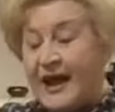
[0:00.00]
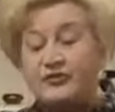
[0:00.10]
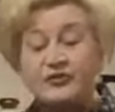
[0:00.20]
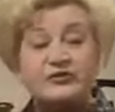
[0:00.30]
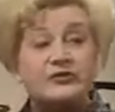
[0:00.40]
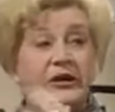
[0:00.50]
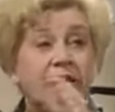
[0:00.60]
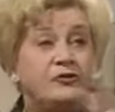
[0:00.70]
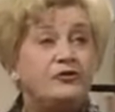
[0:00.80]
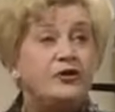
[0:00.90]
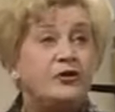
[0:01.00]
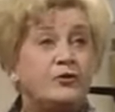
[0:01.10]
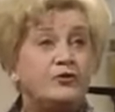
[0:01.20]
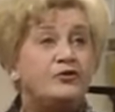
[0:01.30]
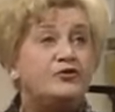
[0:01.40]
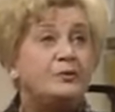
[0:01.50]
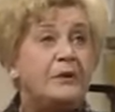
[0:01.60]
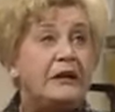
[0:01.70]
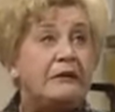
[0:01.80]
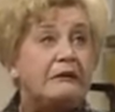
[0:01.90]
I just turned to you to
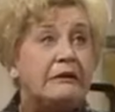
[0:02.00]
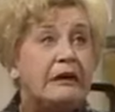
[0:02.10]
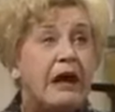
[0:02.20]
speak.